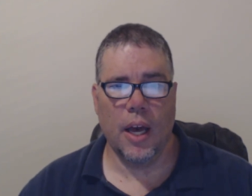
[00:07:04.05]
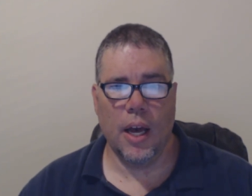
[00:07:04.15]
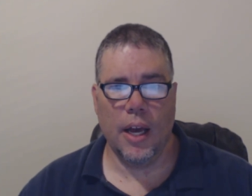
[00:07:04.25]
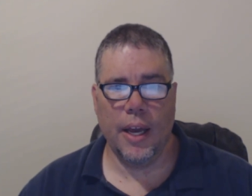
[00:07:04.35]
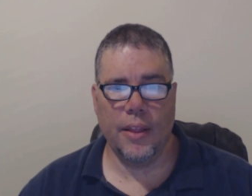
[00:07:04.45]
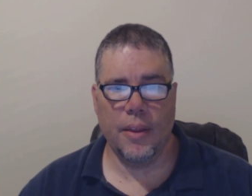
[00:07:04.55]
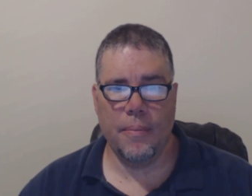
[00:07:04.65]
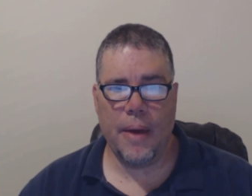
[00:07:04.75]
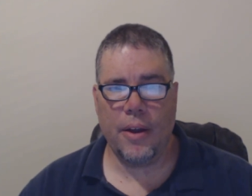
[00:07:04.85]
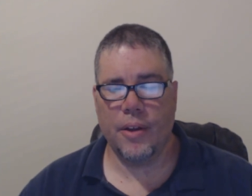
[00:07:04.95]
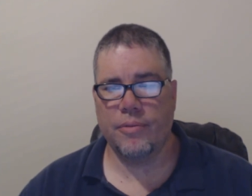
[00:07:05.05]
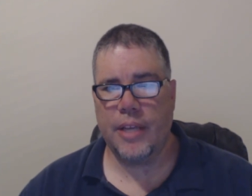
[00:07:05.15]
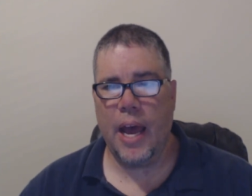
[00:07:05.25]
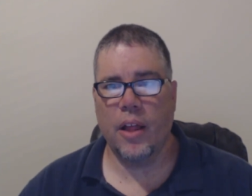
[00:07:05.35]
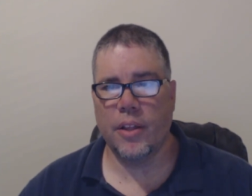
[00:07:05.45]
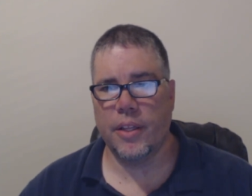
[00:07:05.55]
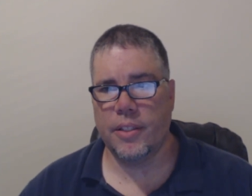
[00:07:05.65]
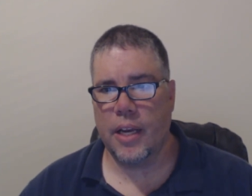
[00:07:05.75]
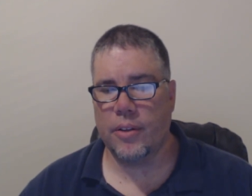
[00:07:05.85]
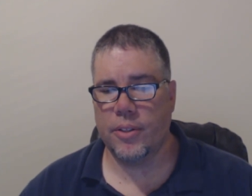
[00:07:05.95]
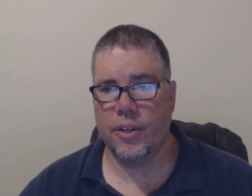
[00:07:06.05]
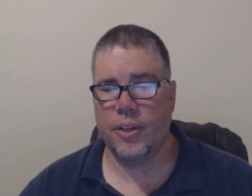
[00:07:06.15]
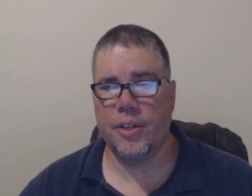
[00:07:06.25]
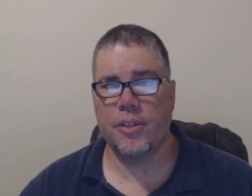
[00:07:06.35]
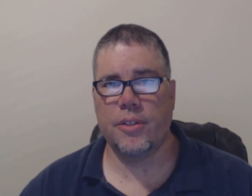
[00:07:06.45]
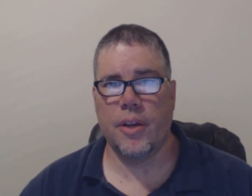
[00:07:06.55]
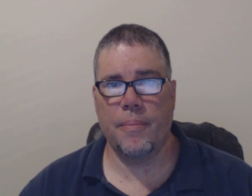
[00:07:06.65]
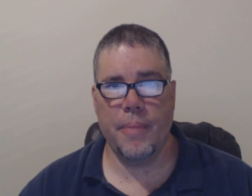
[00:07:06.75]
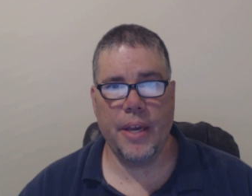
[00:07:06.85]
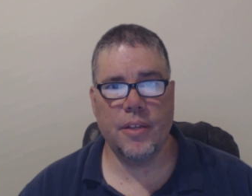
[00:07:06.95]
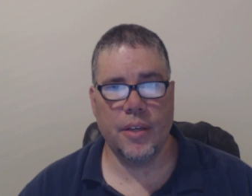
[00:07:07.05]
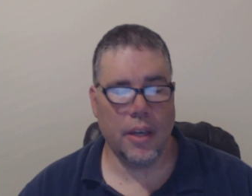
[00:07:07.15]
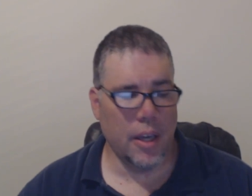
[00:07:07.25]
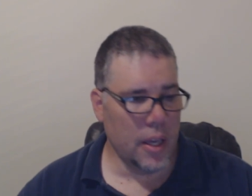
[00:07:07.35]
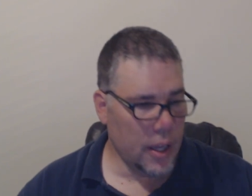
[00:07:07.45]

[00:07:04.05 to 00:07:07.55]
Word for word: uh, and the amount of talent that's out there is amazing.